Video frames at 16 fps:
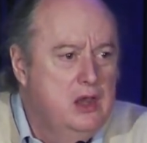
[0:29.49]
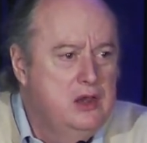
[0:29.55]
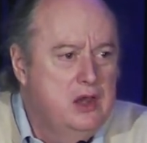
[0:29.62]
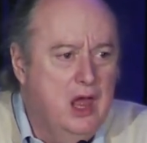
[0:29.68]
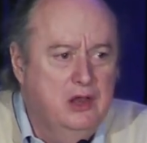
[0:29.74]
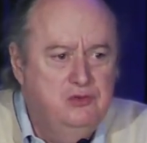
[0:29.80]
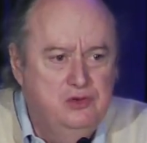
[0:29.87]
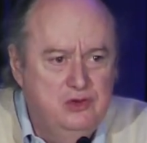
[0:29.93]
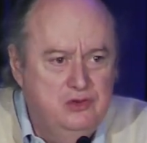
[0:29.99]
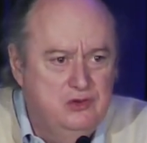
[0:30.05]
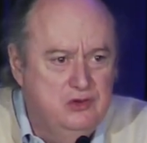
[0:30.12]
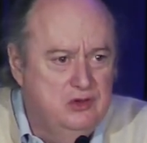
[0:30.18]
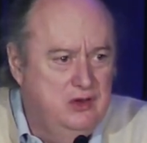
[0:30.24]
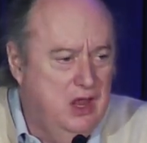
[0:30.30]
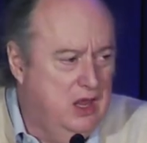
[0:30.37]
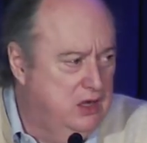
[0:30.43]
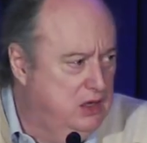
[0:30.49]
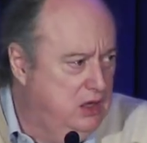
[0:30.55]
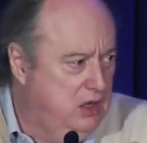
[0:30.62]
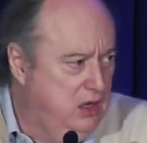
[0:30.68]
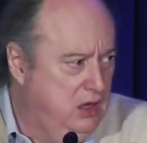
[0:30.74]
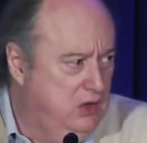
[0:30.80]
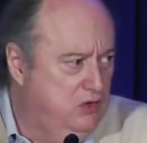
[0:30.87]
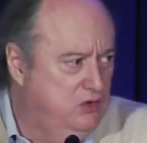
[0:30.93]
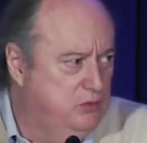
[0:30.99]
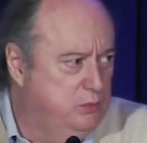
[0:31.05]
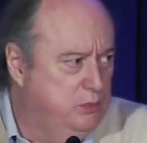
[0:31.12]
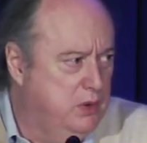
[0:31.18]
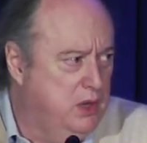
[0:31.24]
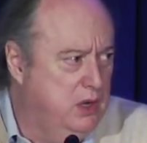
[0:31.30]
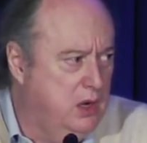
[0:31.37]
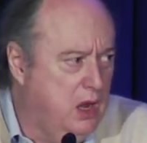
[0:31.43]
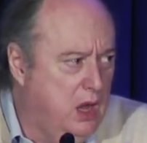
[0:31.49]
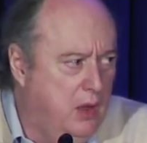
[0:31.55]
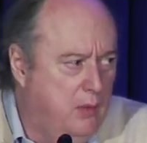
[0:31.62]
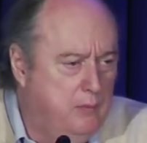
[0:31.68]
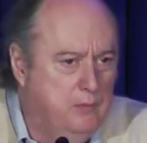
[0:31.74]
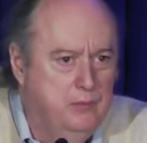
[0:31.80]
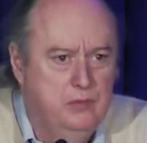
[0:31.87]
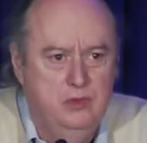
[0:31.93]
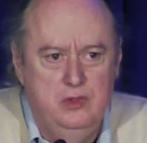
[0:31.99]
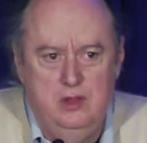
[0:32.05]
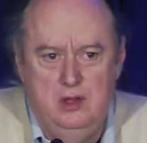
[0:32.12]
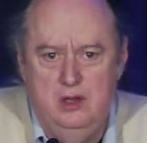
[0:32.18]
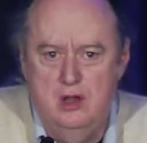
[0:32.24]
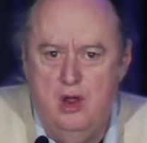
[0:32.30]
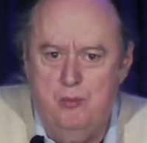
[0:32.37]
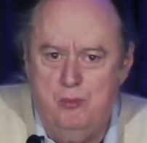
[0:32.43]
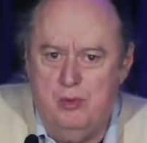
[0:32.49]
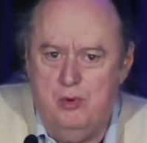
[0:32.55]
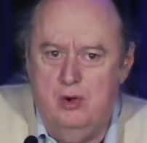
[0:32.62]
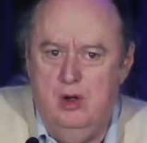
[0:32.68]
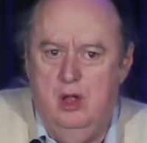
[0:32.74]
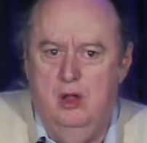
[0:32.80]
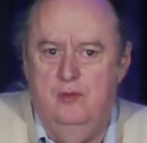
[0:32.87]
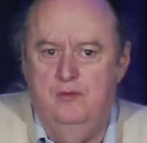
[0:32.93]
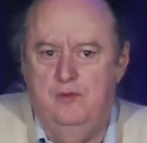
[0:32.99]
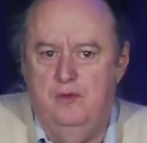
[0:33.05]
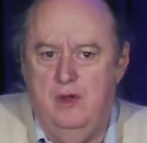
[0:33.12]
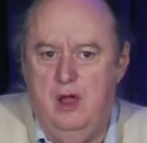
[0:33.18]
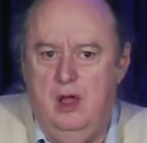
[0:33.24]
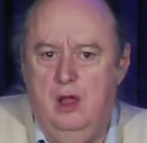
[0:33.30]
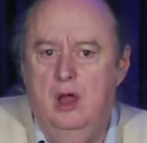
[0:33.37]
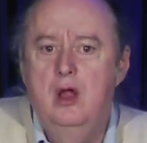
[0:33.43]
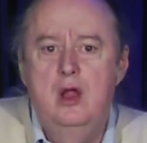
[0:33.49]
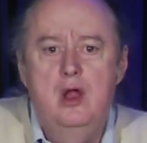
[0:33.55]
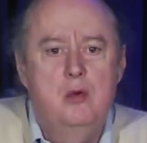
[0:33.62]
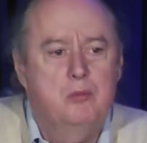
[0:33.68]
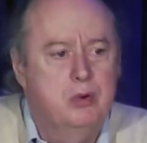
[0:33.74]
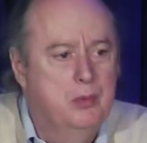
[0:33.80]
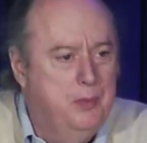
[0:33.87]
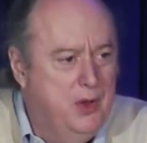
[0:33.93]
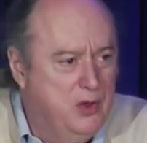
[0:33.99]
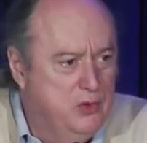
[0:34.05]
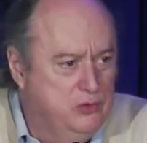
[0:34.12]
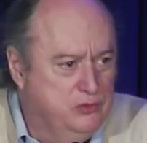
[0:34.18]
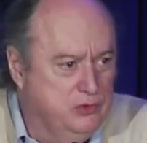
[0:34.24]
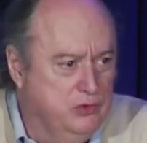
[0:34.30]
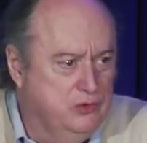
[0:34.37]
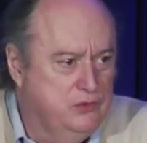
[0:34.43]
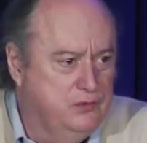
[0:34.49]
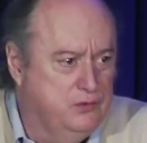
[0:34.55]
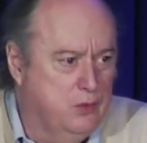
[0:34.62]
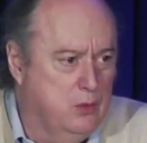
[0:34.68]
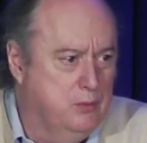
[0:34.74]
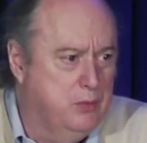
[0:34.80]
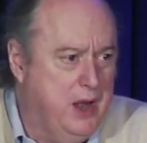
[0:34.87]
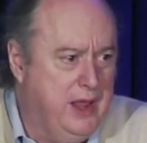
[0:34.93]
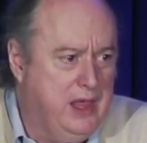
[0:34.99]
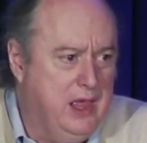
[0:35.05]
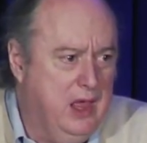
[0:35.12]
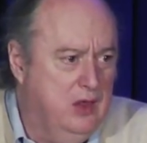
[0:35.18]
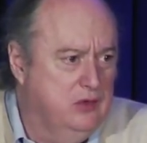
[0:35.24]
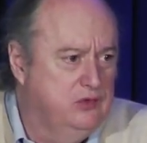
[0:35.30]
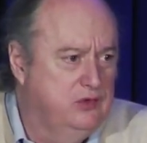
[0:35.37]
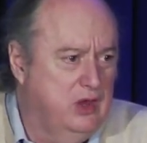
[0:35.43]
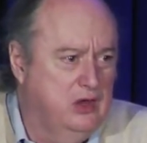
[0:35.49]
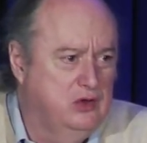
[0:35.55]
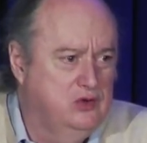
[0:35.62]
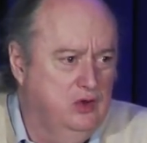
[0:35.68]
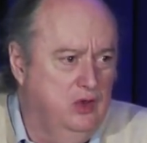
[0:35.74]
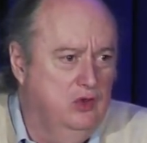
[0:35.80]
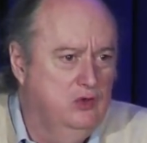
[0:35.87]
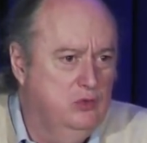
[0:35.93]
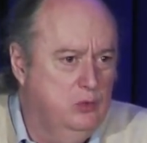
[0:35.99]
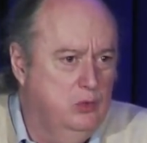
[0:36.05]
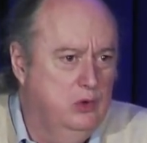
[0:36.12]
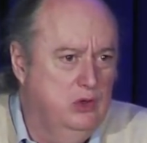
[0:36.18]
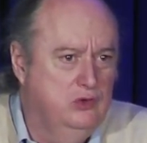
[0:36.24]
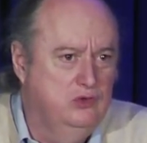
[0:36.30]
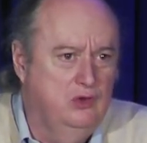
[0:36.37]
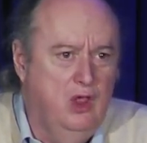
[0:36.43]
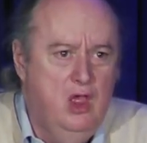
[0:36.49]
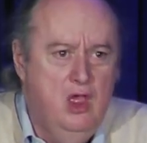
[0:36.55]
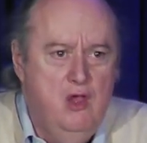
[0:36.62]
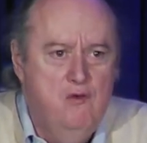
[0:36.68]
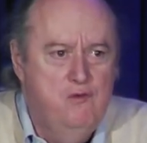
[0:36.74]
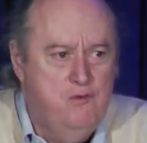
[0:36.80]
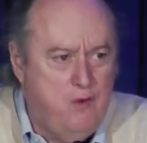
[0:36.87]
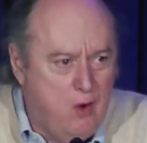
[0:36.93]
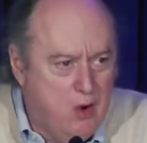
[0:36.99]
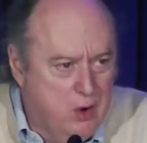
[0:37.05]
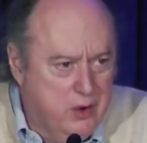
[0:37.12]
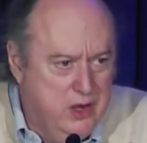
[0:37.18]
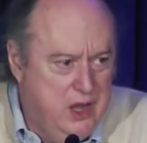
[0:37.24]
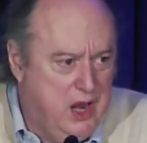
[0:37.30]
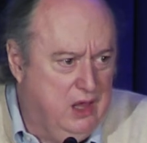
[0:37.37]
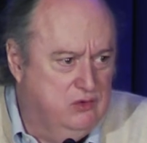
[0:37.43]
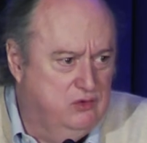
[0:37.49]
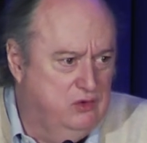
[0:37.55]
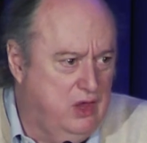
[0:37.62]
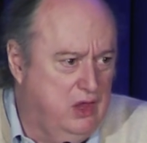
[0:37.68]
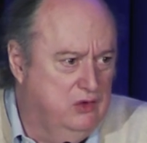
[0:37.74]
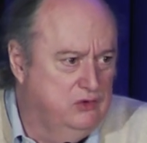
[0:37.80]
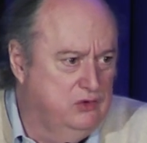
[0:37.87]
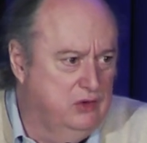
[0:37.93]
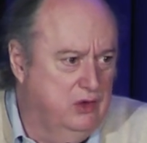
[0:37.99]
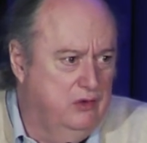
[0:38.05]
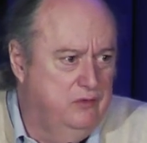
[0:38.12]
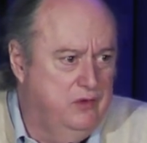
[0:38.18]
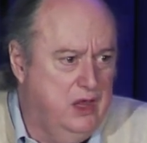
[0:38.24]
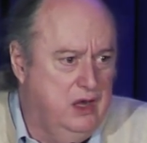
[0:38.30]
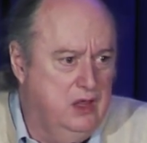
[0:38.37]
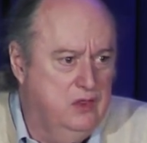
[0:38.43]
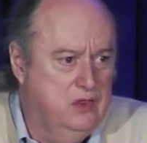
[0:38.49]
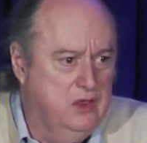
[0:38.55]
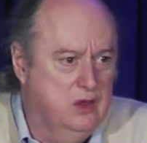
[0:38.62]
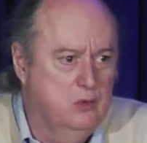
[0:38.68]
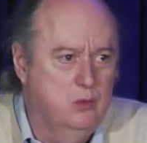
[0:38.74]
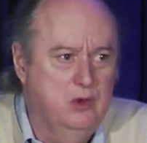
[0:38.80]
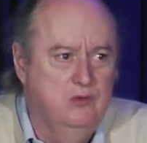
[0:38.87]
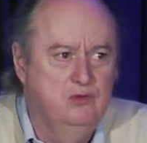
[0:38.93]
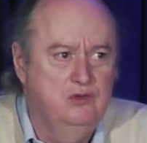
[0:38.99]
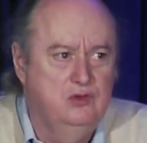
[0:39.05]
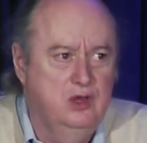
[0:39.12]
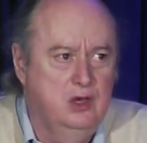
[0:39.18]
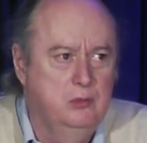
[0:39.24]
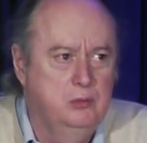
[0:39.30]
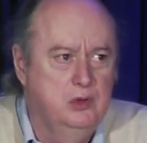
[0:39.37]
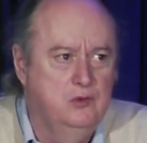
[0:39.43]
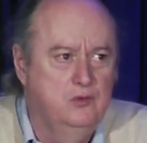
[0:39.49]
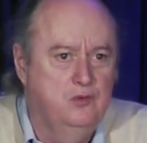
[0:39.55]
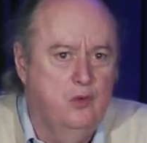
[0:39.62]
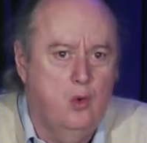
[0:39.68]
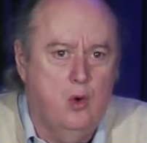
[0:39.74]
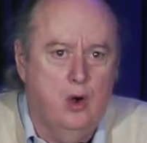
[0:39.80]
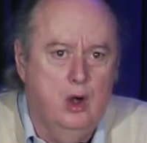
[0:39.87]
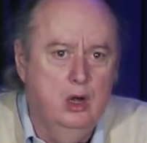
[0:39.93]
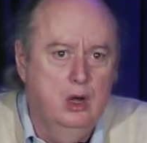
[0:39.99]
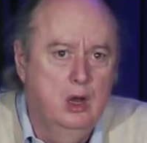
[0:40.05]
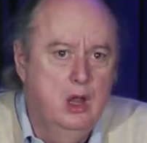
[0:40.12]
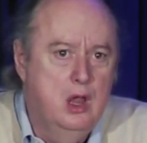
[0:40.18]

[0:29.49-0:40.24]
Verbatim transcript: not just attendees, but um, the number of uh, proposals for breakout sessions was far in excess of anything we've seen before.